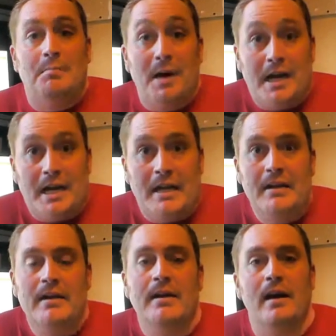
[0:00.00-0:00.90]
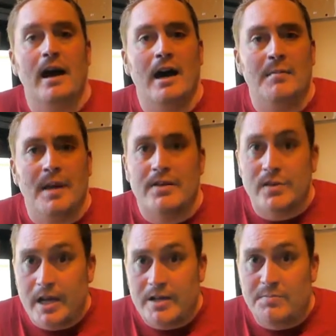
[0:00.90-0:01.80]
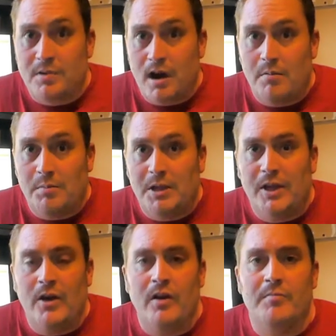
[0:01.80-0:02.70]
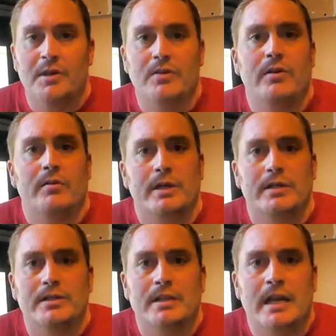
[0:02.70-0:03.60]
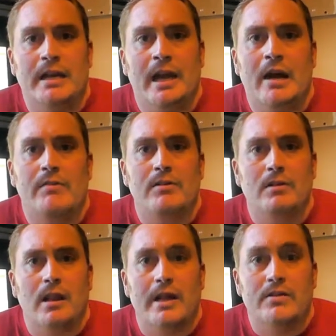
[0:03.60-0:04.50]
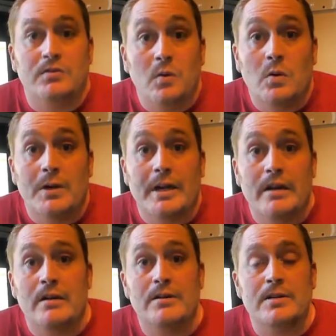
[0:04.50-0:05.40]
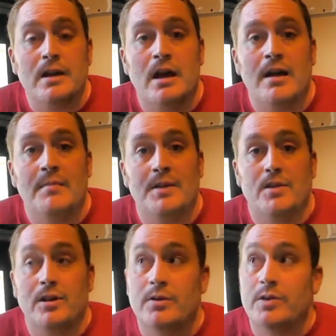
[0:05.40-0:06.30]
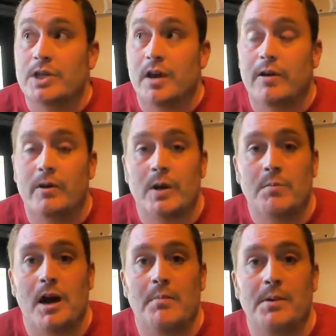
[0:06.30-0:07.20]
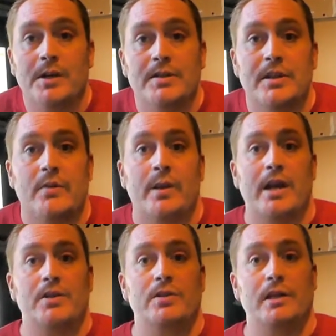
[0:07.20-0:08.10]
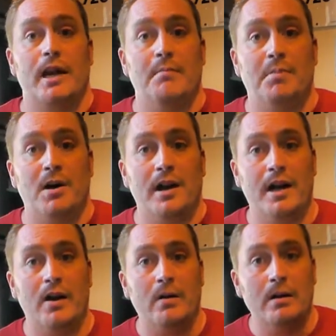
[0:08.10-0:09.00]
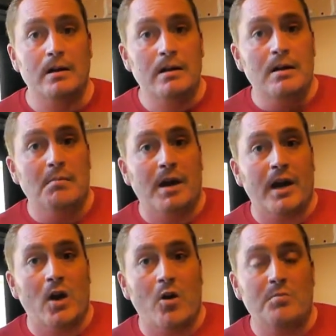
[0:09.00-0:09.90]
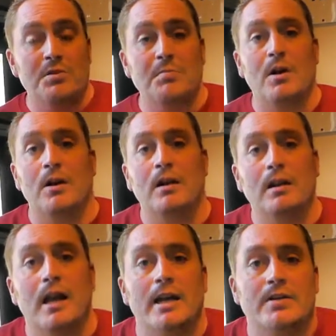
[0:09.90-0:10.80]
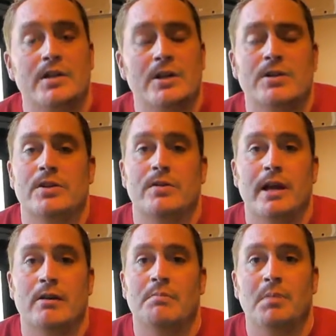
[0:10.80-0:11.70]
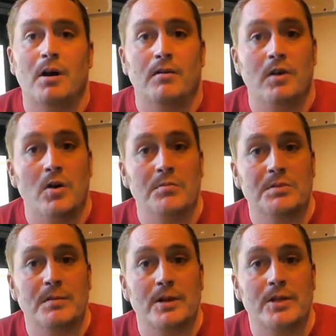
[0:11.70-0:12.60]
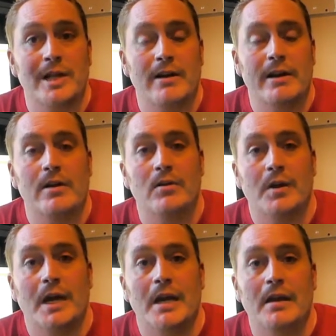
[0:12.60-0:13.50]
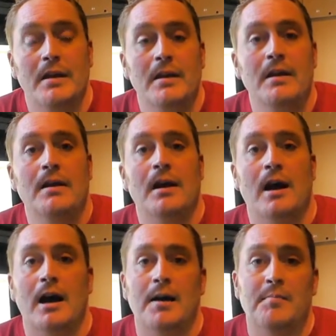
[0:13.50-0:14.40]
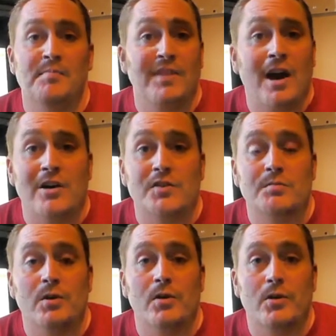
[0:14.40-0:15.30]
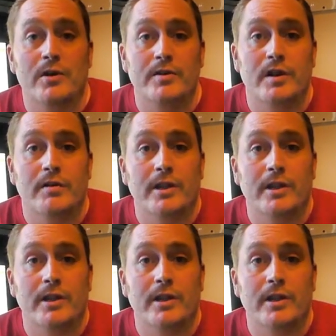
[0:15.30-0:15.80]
but um, as you guys probably know, I've been doing real estate now for the last four years. Um, I started with Cherry Creek Properties and we actually got bought out by HomeSmart last year, so now I'm part of HomeSmart Cherry Creek. Um, awesome brokerage, I